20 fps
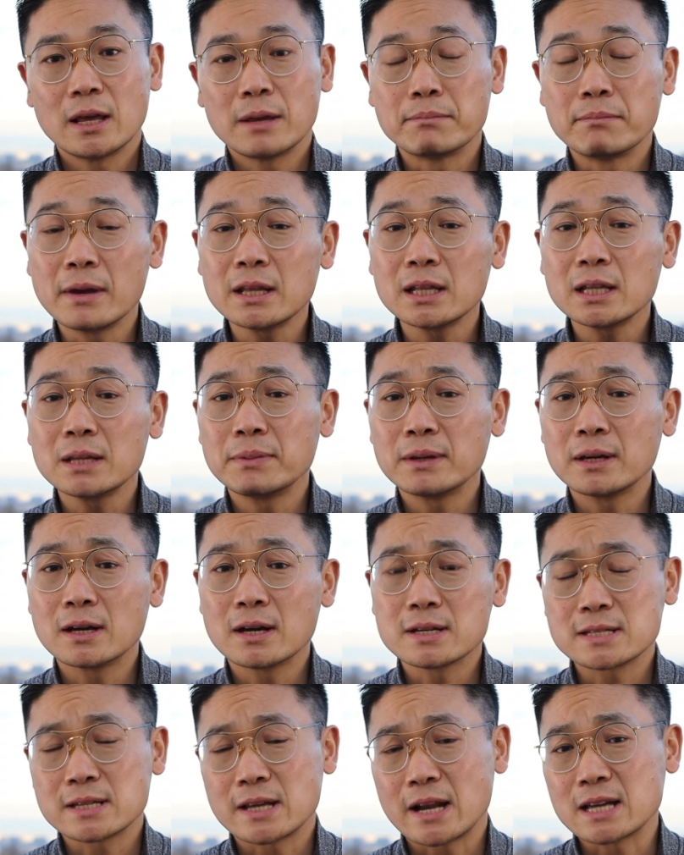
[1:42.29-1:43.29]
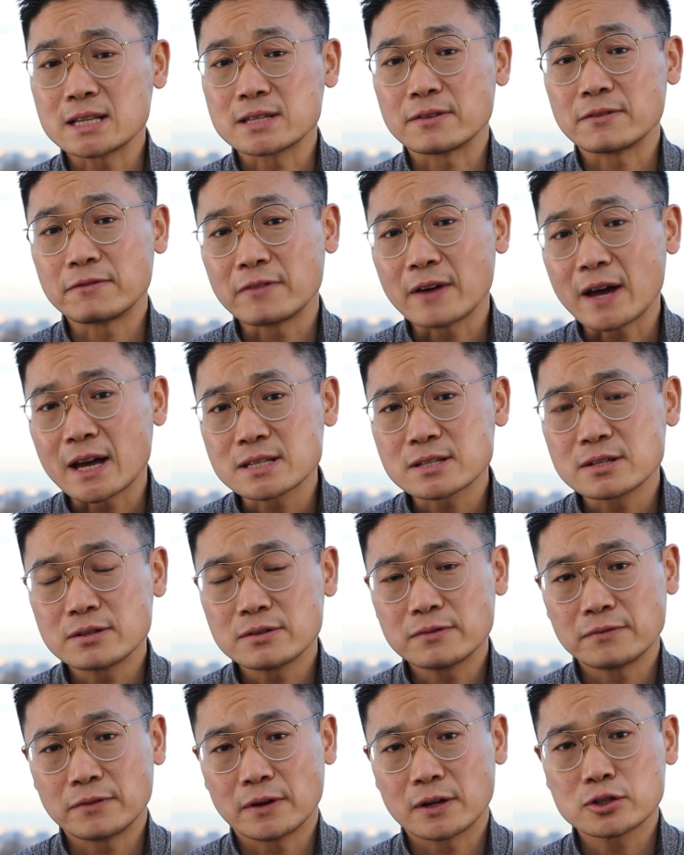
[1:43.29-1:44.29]
mainly because it has a faster
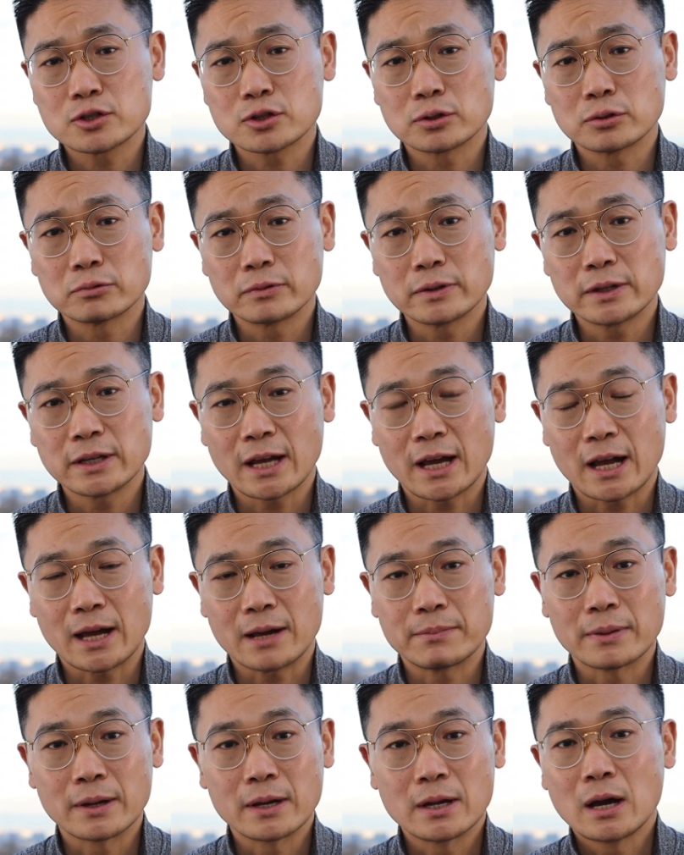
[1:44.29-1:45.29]
functional rehab.